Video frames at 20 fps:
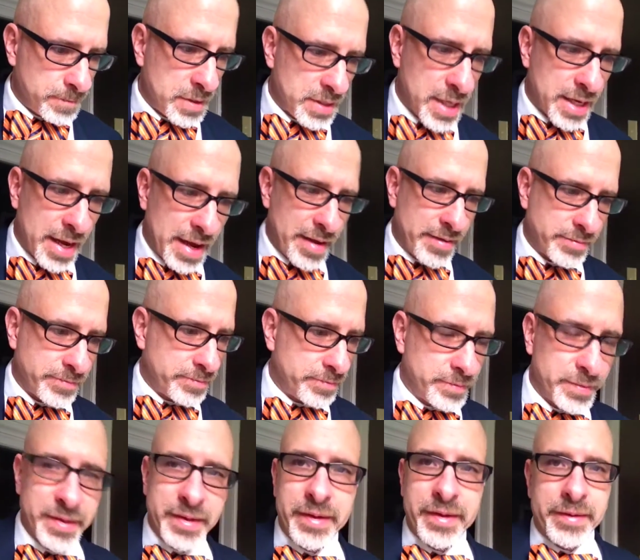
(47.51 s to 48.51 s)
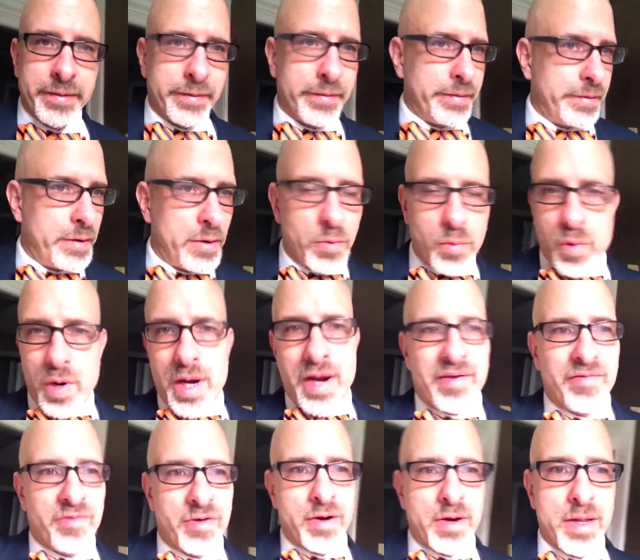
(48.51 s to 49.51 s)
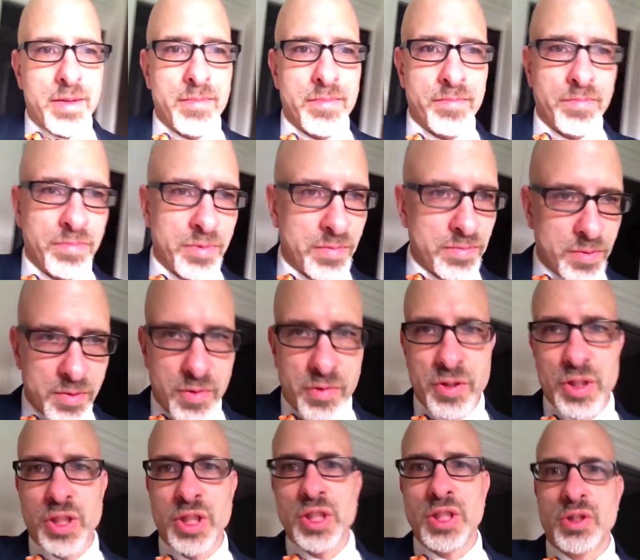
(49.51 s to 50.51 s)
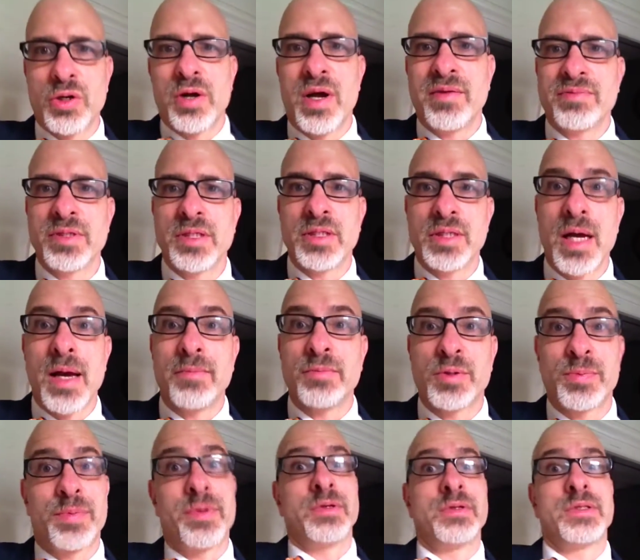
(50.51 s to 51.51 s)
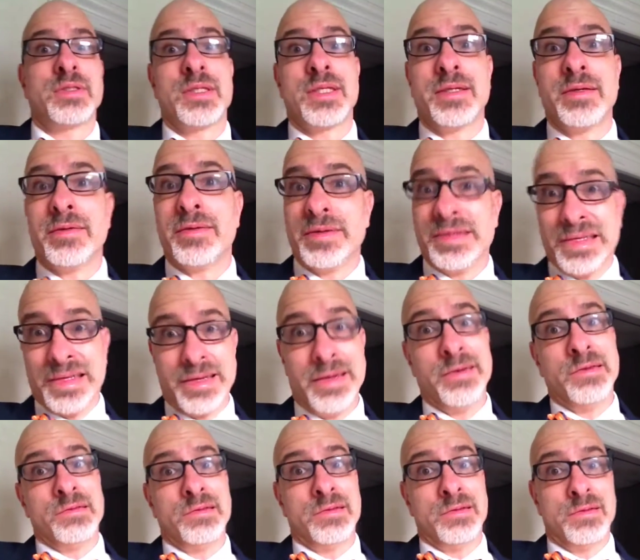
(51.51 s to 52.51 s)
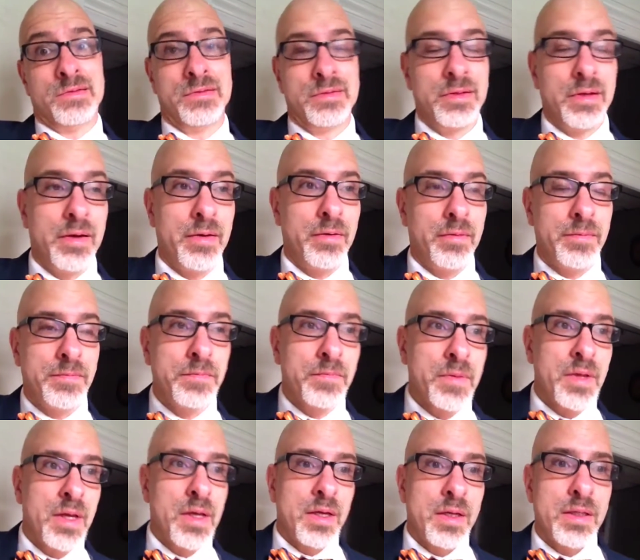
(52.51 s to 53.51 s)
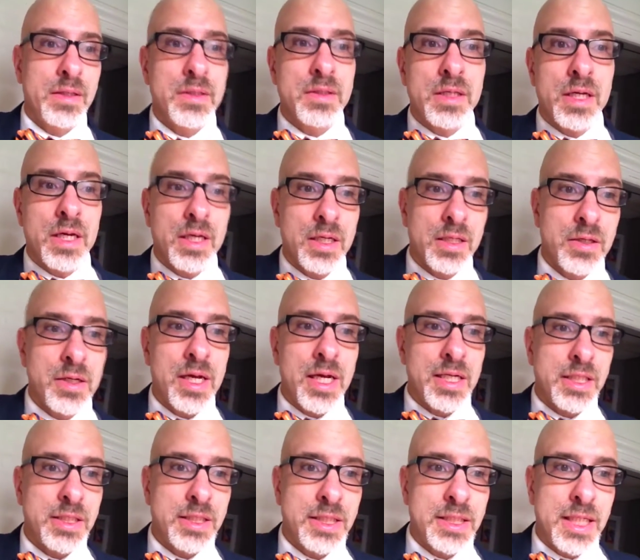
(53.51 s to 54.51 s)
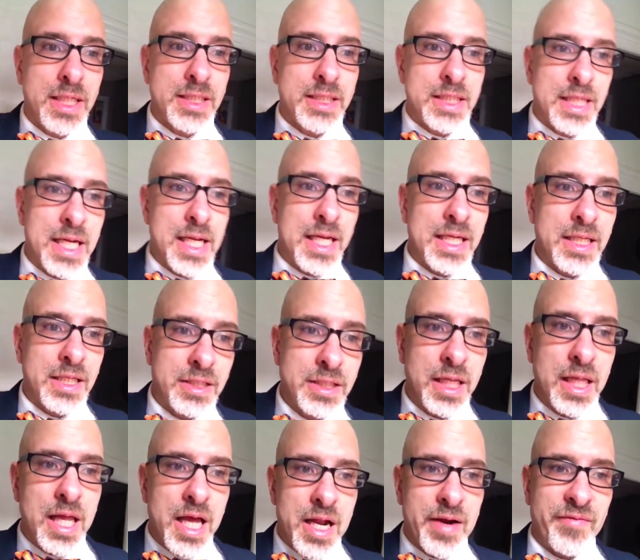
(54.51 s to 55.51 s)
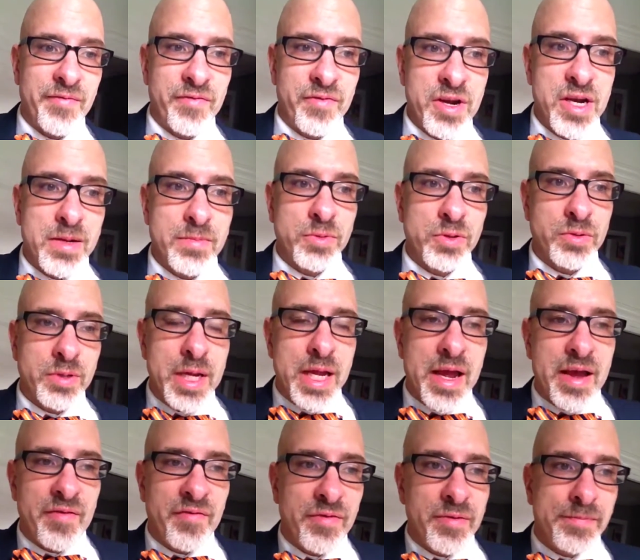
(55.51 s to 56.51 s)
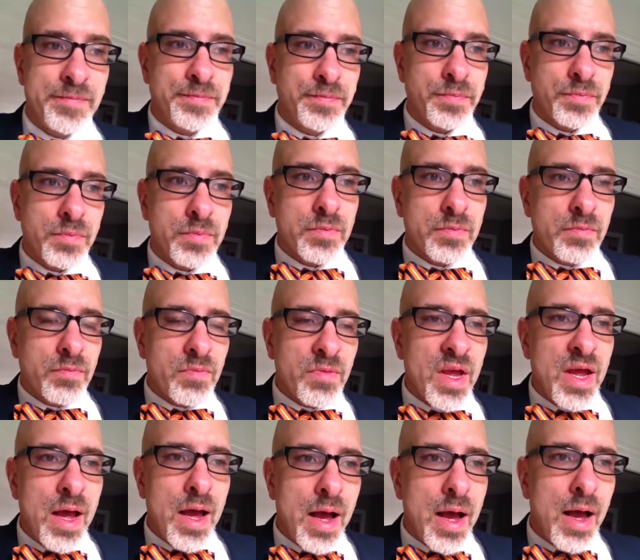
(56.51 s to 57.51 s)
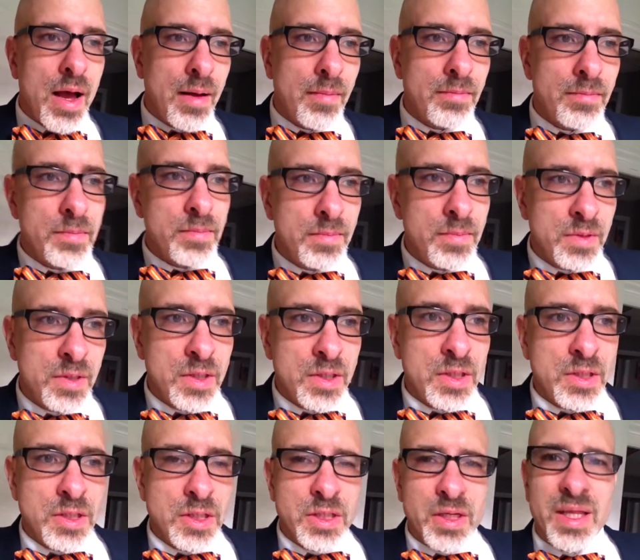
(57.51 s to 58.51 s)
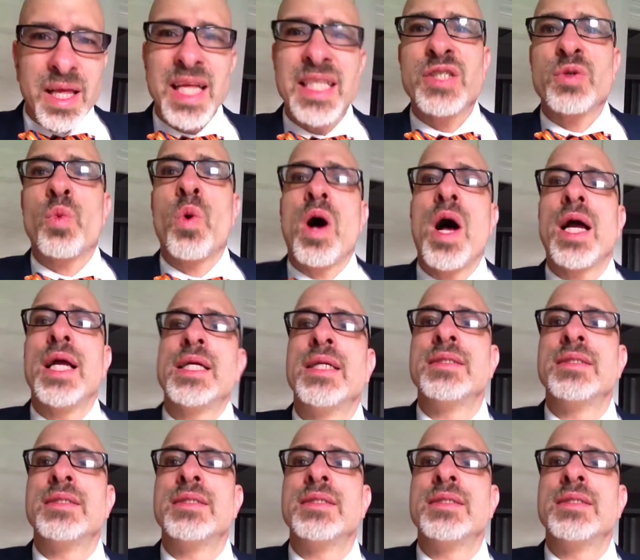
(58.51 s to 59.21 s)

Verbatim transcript: can't, or whatever. And Christians are oftentimes persecuted and killed. So in the United States, there's a lot of freedoms we have. So that's why